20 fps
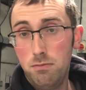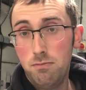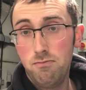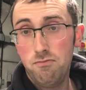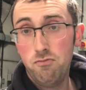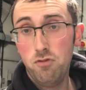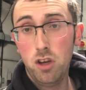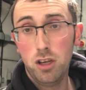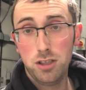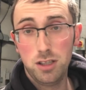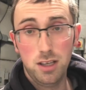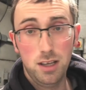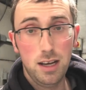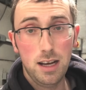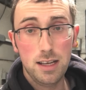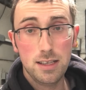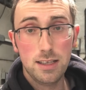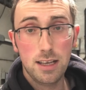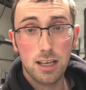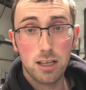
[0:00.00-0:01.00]
Not a
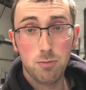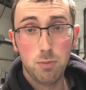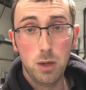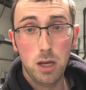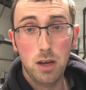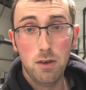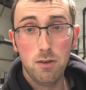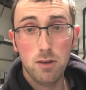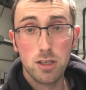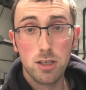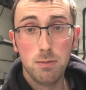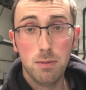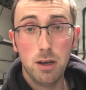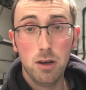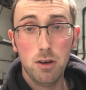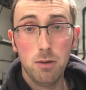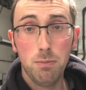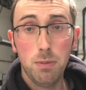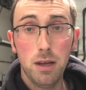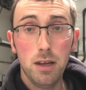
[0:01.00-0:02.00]
nice experience in my
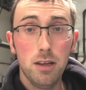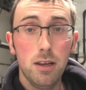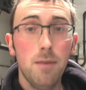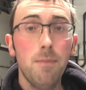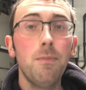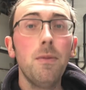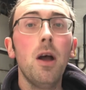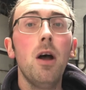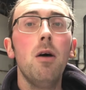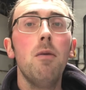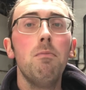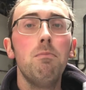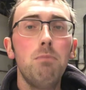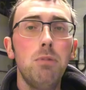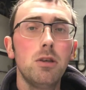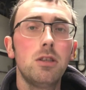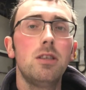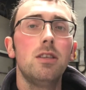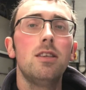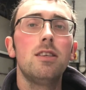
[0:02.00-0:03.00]
own opinion.
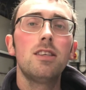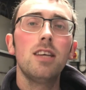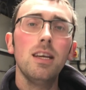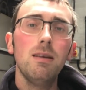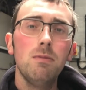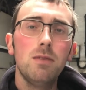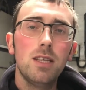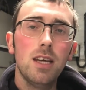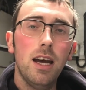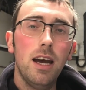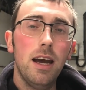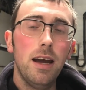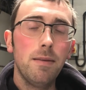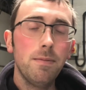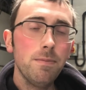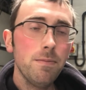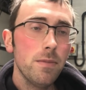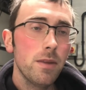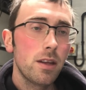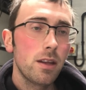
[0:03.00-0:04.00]
But at the same time,